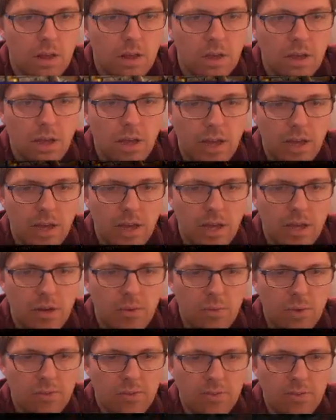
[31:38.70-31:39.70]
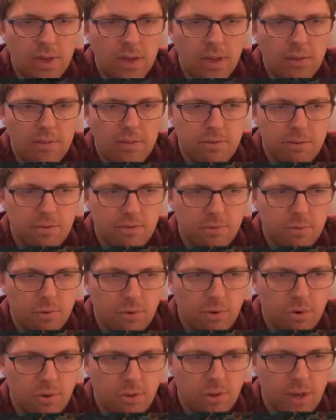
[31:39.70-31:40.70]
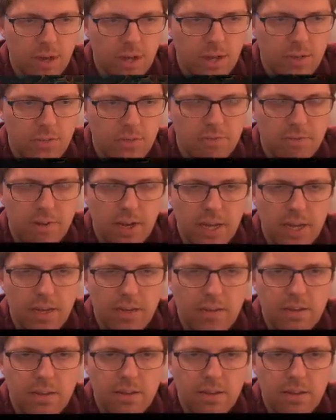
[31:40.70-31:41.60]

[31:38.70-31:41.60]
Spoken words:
And we save for the next fight.